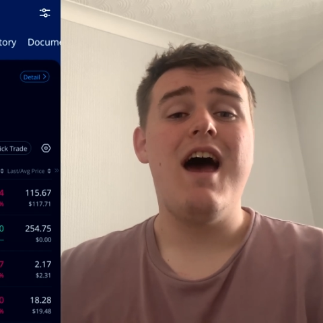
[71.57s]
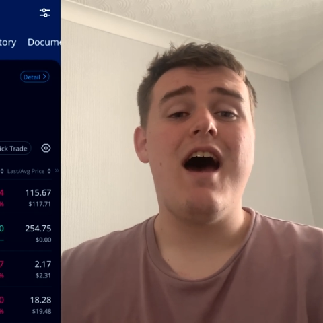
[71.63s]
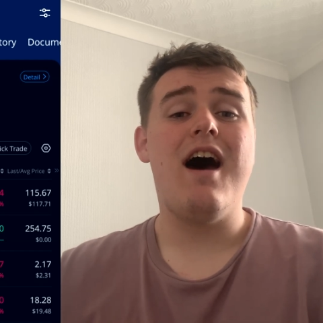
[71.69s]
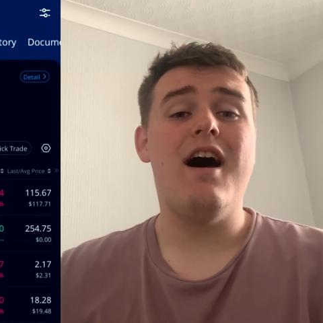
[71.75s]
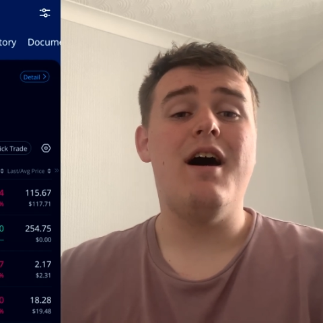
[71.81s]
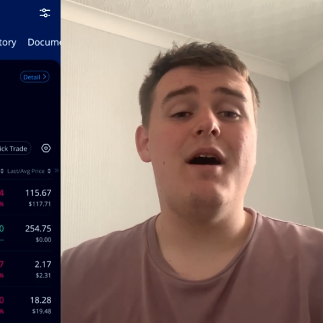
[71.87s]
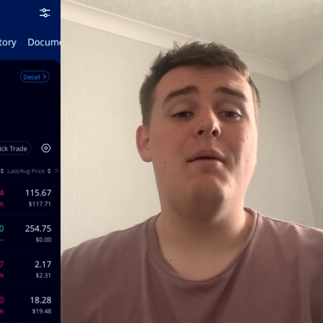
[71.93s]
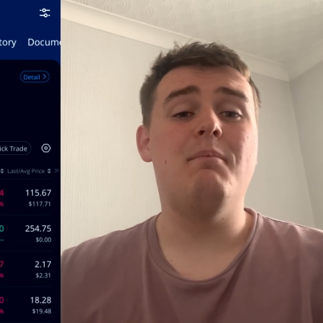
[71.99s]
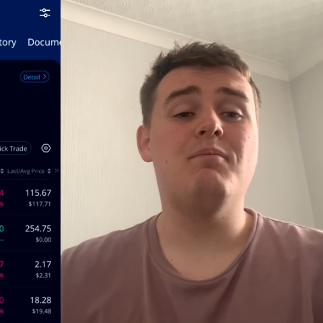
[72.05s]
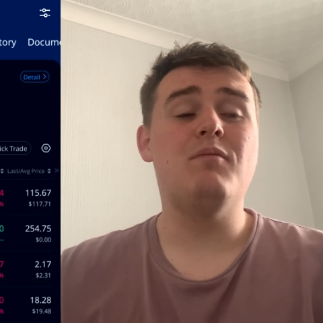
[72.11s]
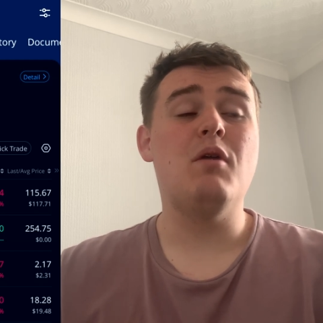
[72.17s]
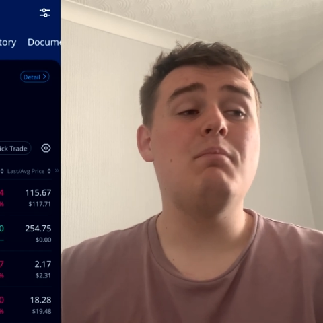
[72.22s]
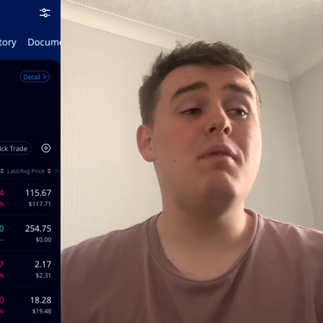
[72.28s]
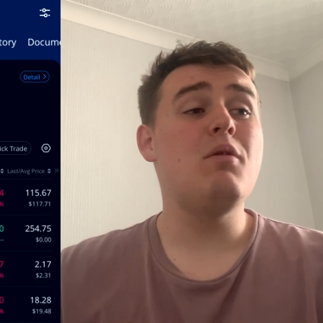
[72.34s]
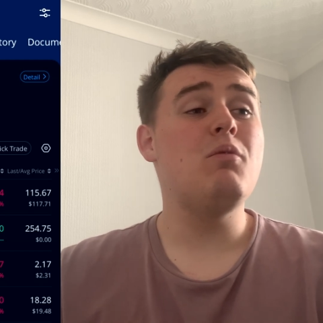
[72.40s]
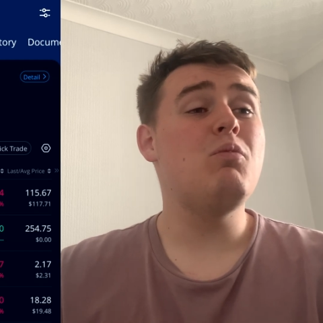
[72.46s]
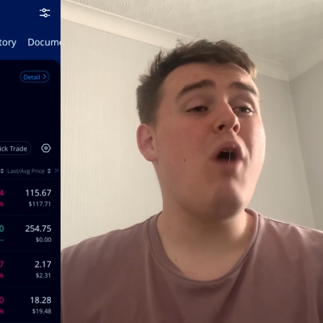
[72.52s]

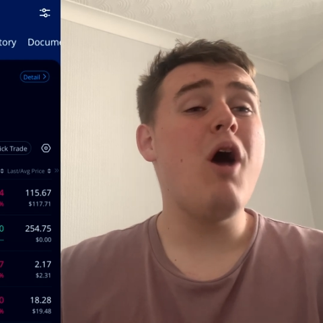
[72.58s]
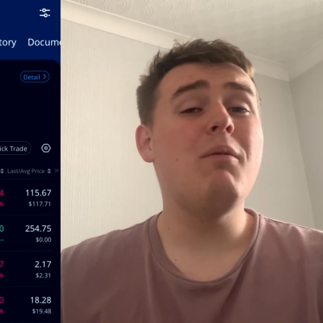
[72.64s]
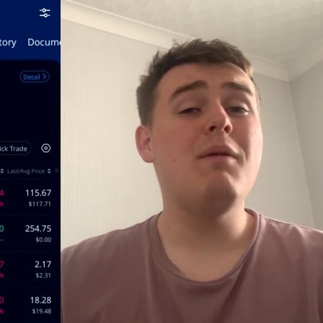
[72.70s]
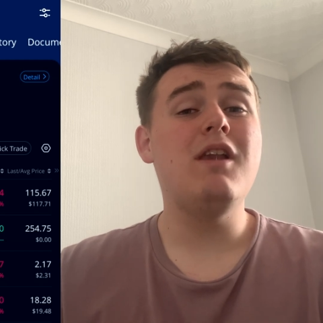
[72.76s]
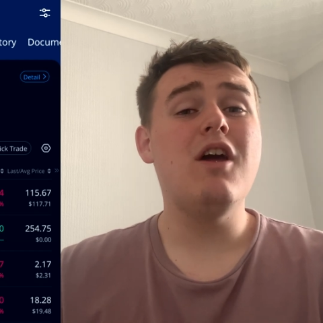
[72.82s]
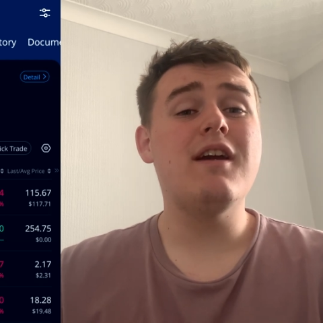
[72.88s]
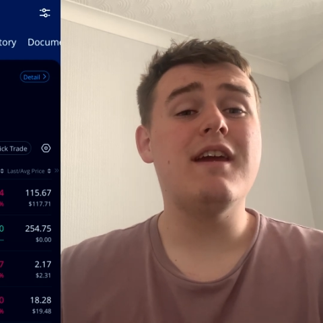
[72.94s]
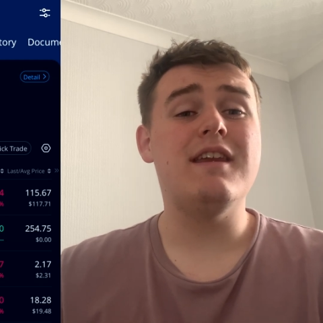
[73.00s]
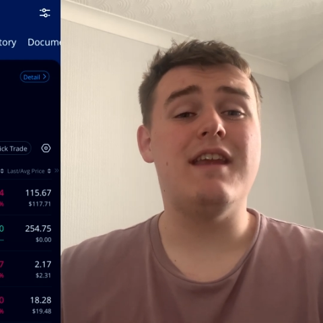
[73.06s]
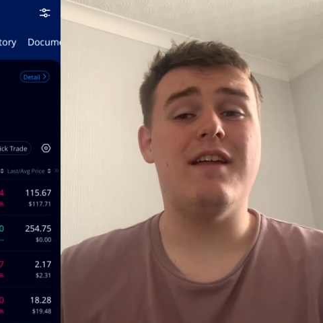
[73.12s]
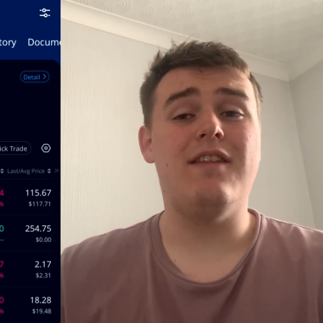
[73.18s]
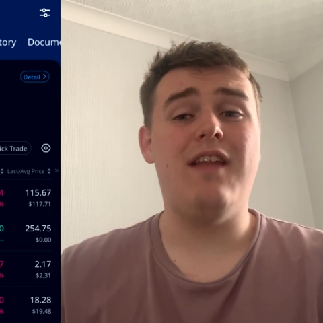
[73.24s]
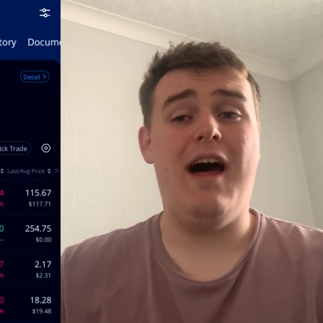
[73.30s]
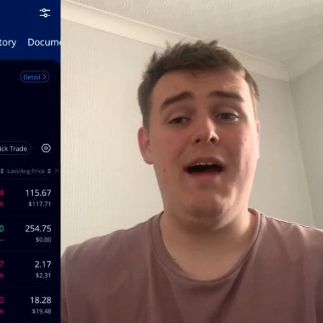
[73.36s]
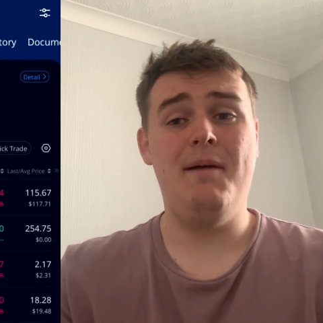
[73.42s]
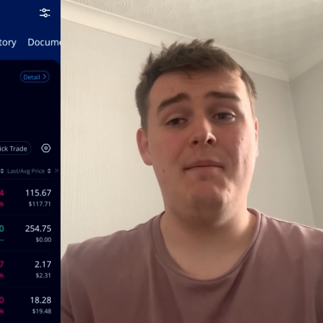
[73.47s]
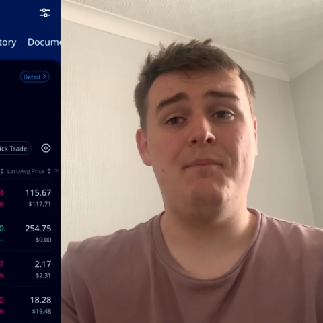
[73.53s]
But while we're looking at
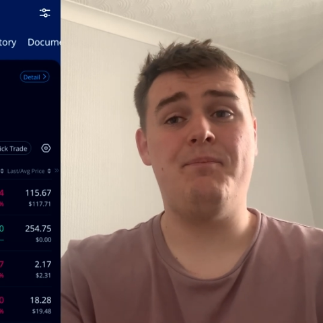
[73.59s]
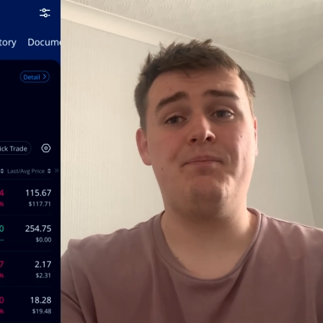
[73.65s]
that,